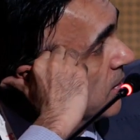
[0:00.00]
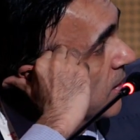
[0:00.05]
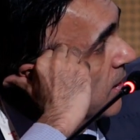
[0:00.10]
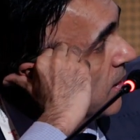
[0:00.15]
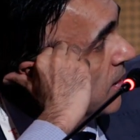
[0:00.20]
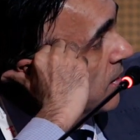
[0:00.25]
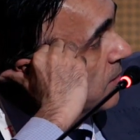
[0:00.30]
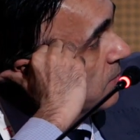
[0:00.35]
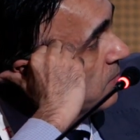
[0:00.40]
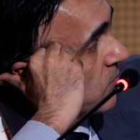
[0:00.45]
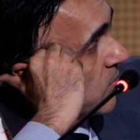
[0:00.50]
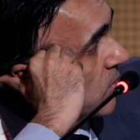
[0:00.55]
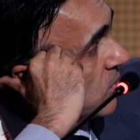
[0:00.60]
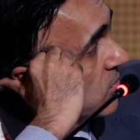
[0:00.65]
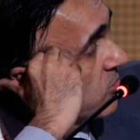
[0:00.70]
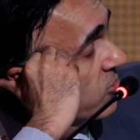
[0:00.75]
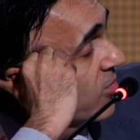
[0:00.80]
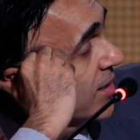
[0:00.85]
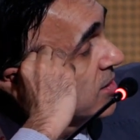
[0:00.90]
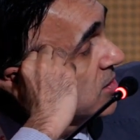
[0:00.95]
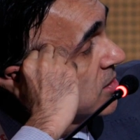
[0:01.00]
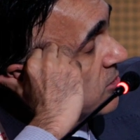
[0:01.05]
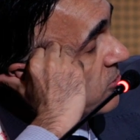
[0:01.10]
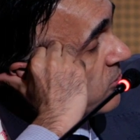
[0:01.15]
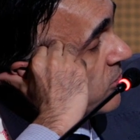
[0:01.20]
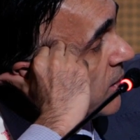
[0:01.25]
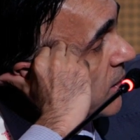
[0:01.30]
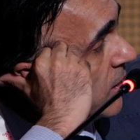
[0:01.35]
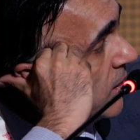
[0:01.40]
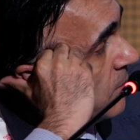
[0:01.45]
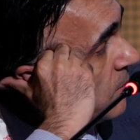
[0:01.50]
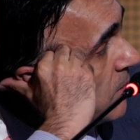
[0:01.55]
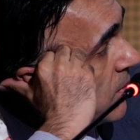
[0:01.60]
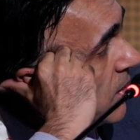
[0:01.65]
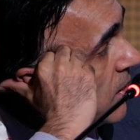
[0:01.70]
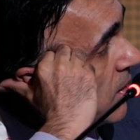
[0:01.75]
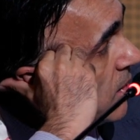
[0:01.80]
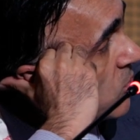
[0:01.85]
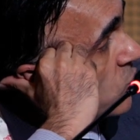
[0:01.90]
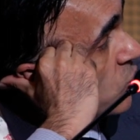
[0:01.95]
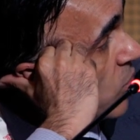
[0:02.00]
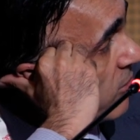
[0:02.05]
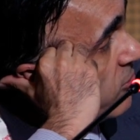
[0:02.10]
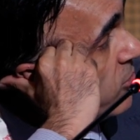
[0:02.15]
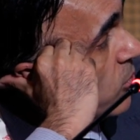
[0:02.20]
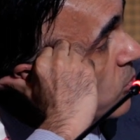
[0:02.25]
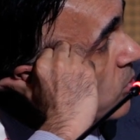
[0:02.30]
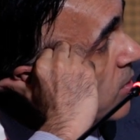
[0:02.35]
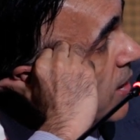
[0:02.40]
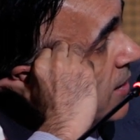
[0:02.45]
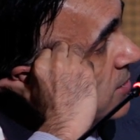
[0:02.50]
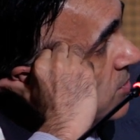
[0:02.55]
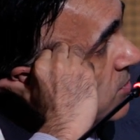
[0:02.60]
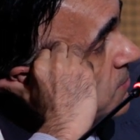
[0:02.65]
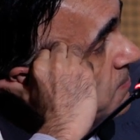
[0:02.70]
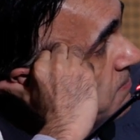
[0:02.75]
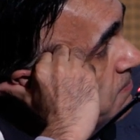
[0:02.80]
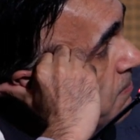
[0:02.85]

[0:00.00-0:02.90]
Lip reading: a diffractive trifocal lens?